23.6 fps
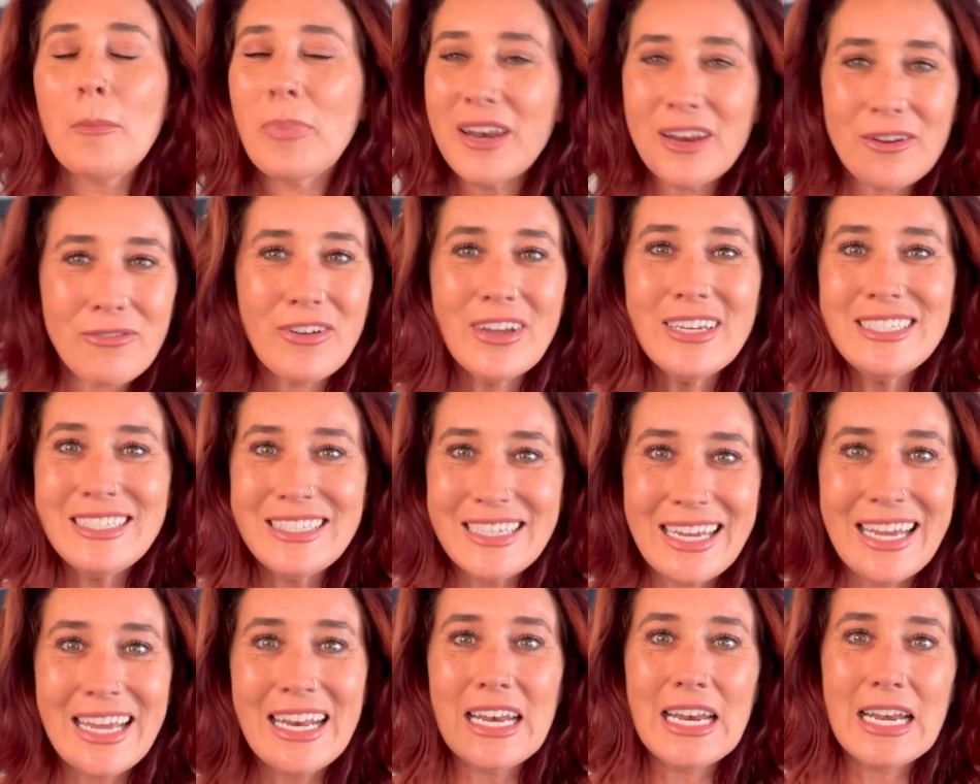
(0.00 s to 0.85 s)
But if he
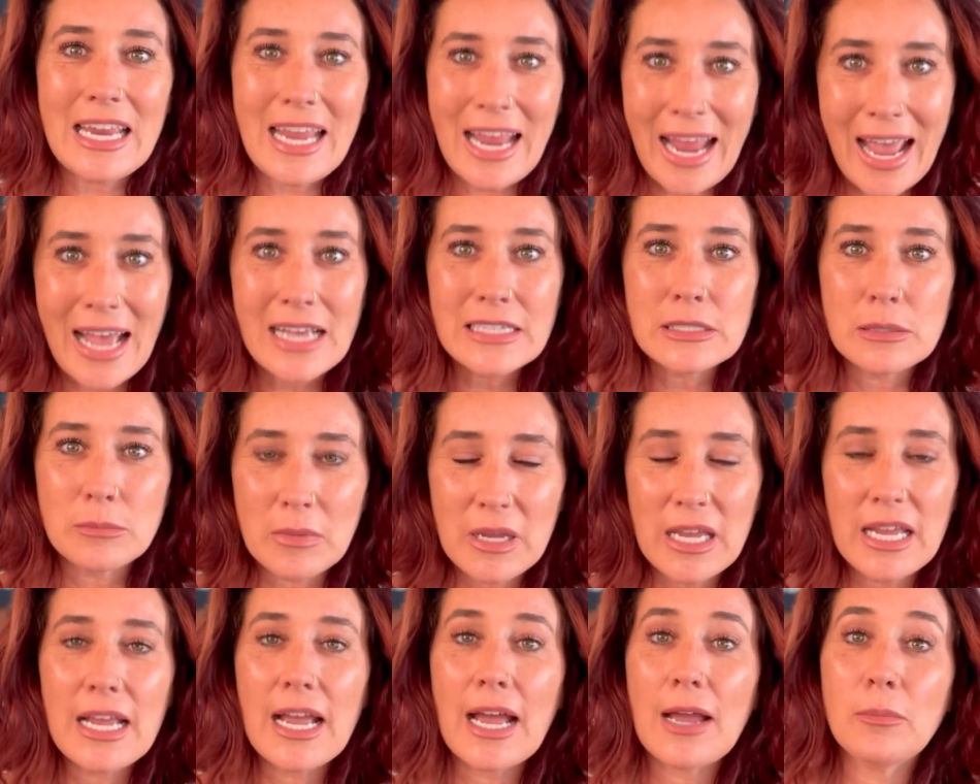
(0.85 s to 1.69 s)
did and he asked
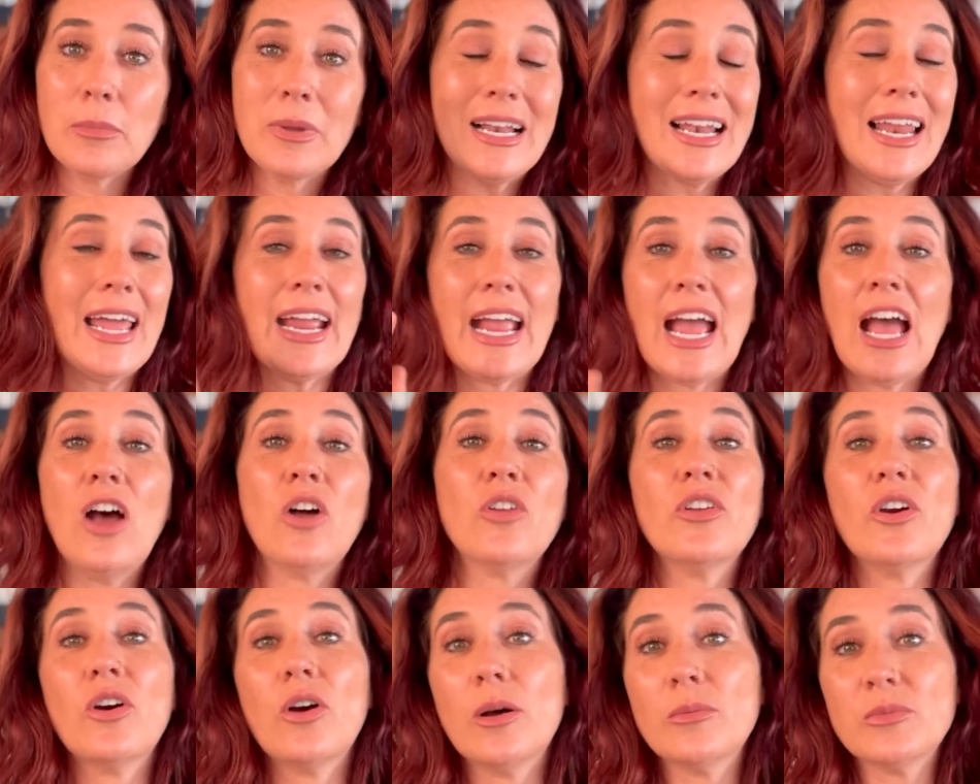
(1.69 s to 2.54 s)
me, I'd be like, hell
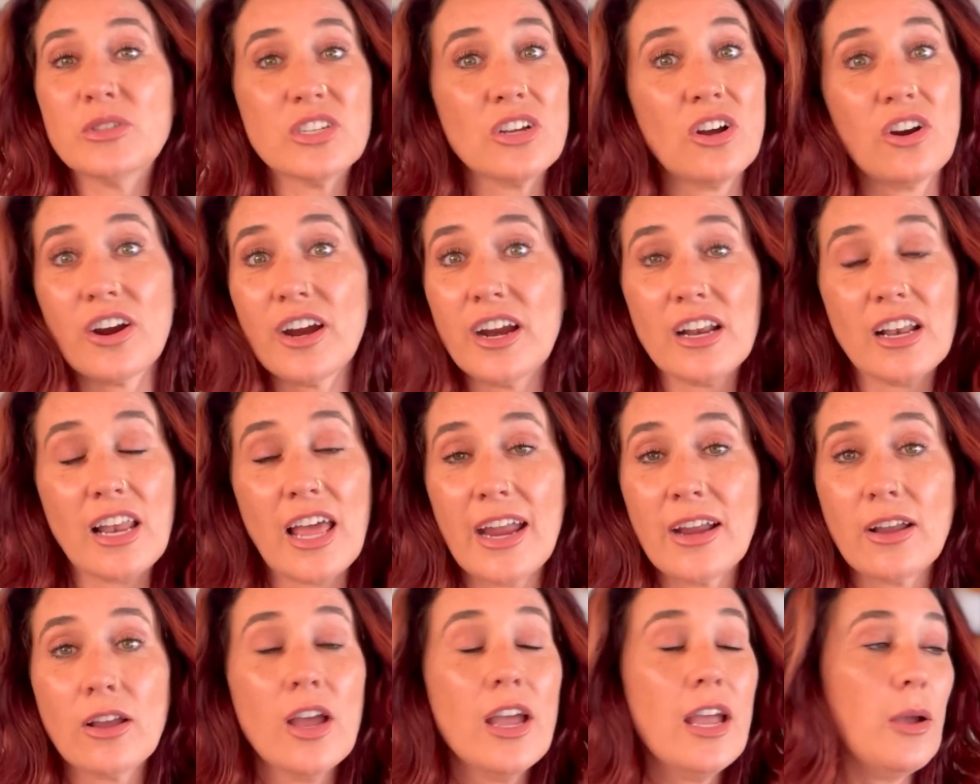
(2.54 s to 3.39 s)
no, I'm sorry.
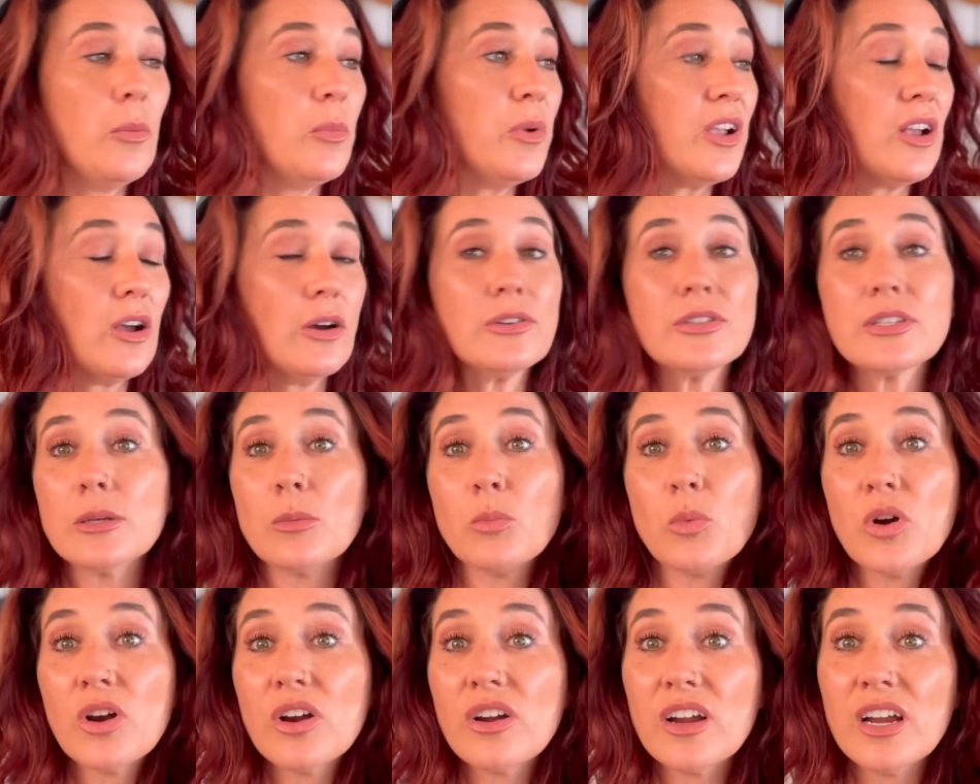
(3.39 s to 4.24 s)
Like, we go
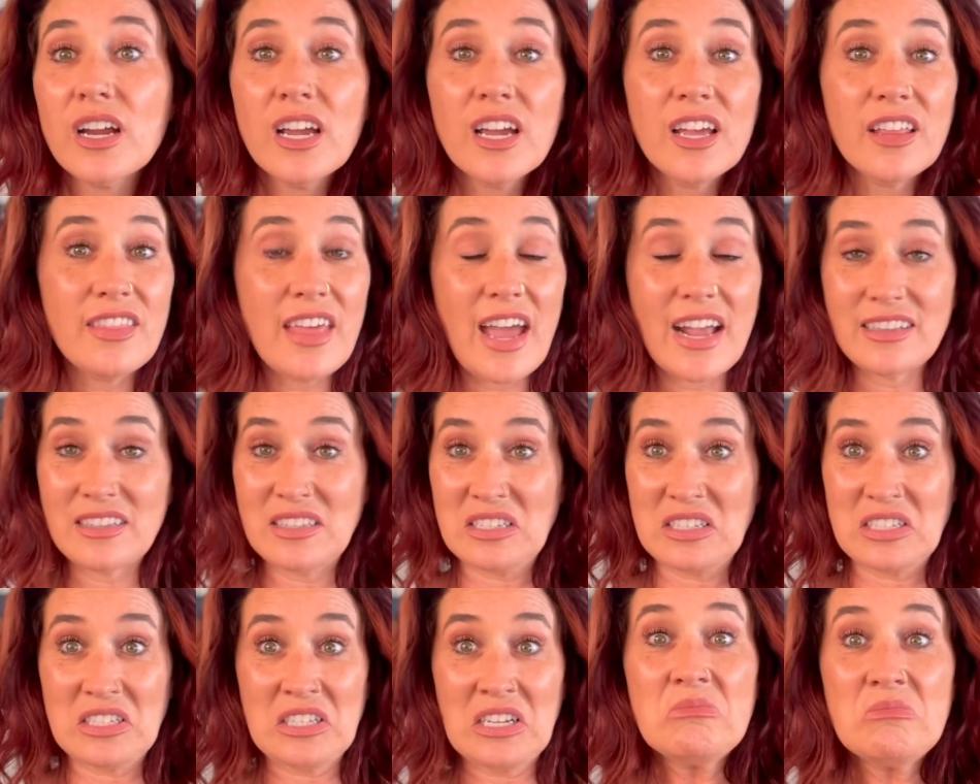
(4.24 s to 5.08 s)
somewhere
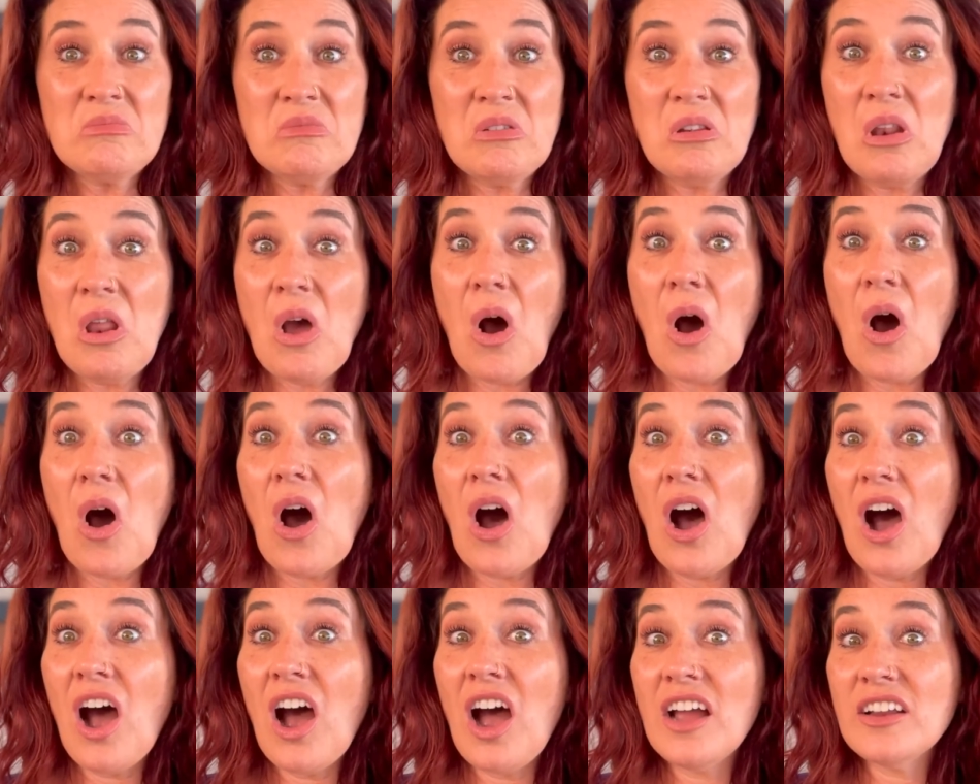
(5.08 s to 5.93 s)
that's
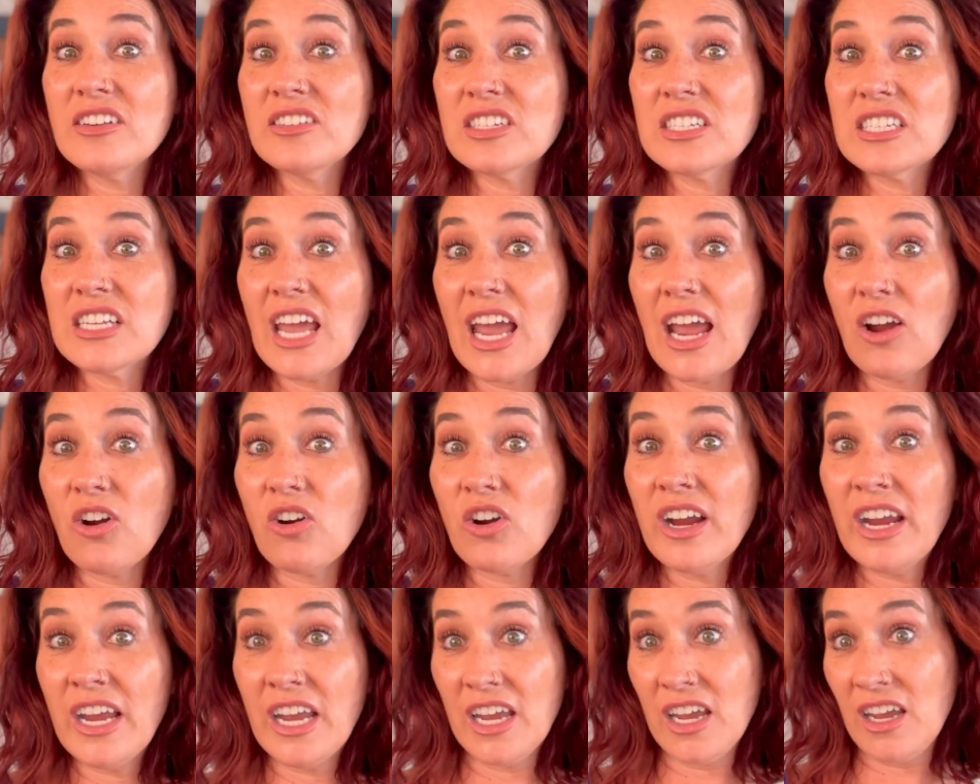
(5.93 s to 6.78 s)
not
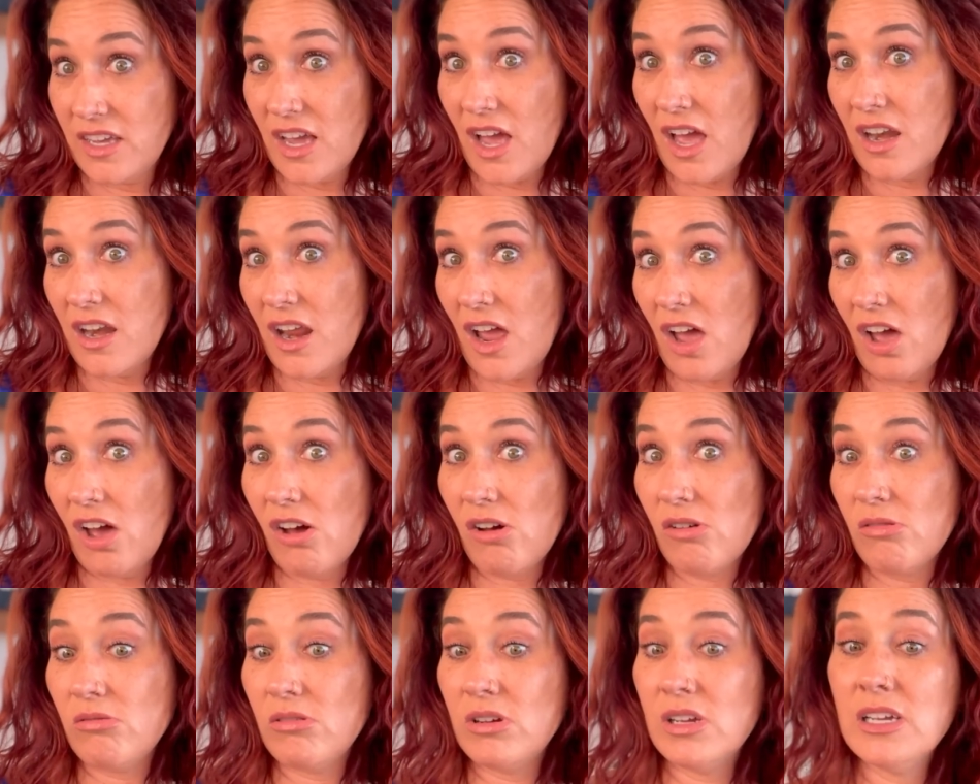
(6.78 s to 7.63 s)
scary, you
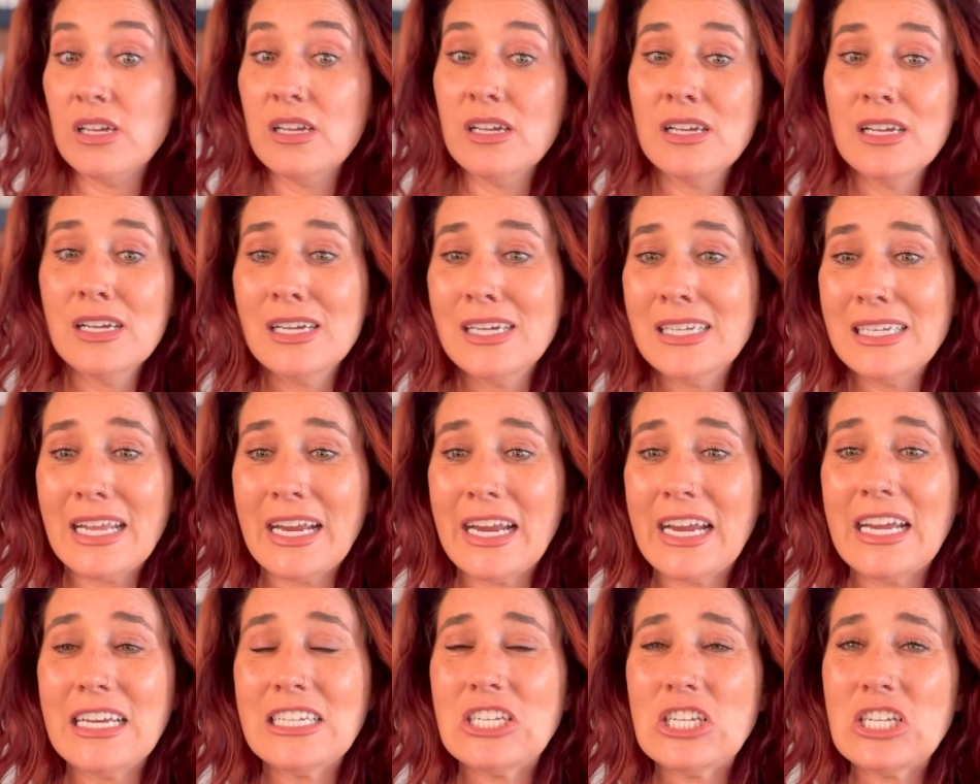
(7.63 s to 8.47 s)
know?
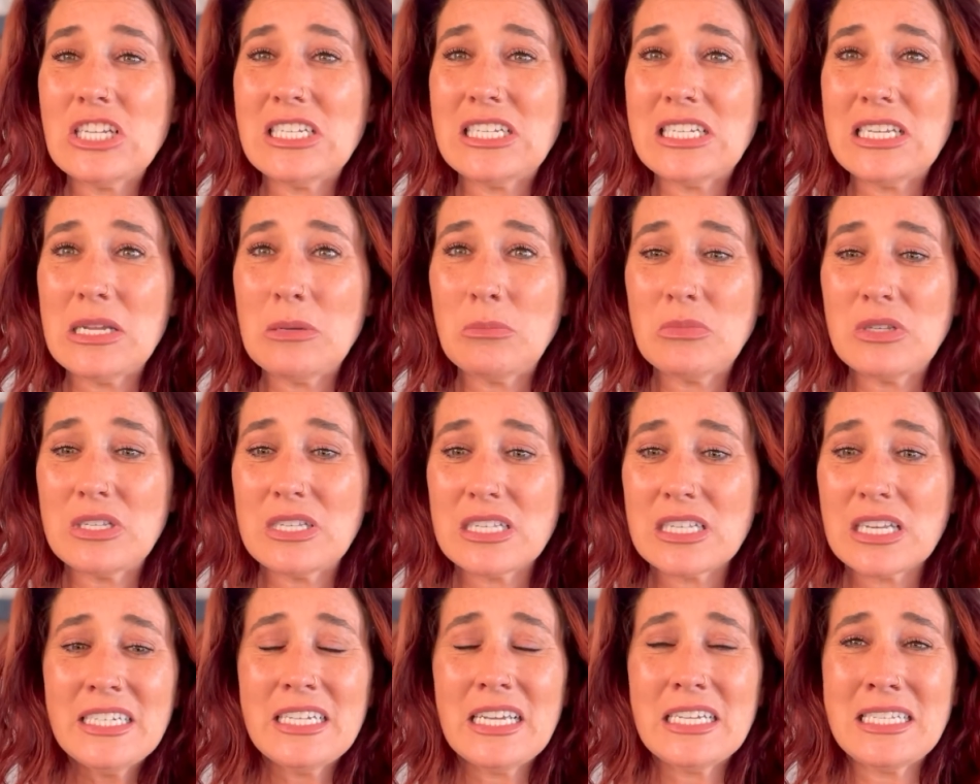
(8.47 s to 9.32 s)
Like, it just
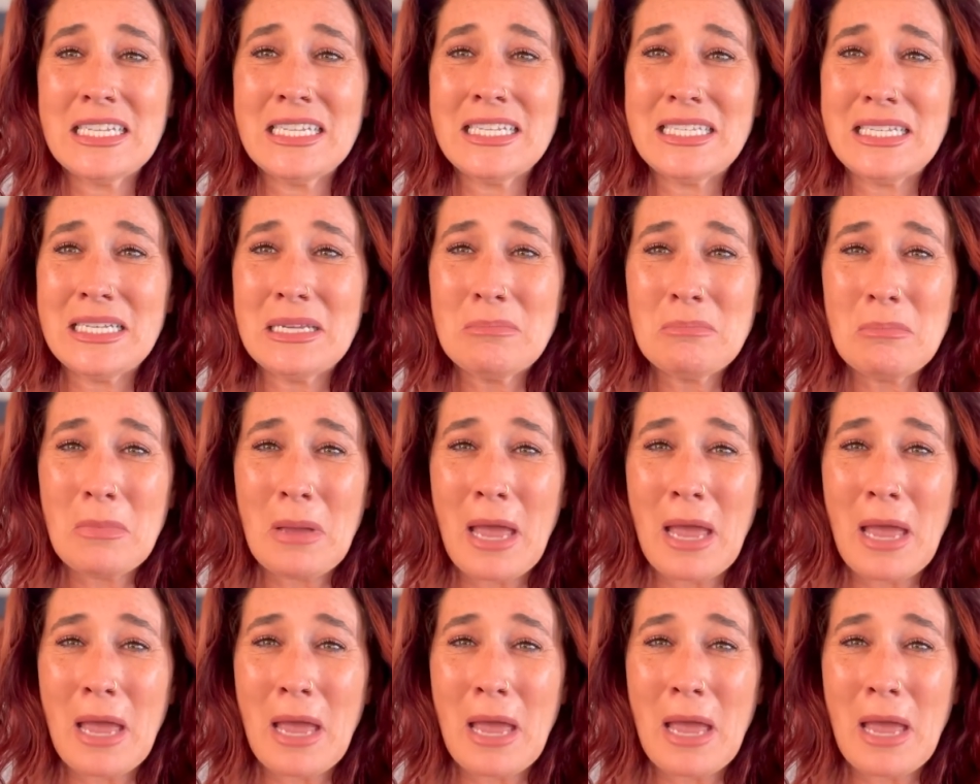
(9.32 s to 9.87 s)
seems, doesn't seem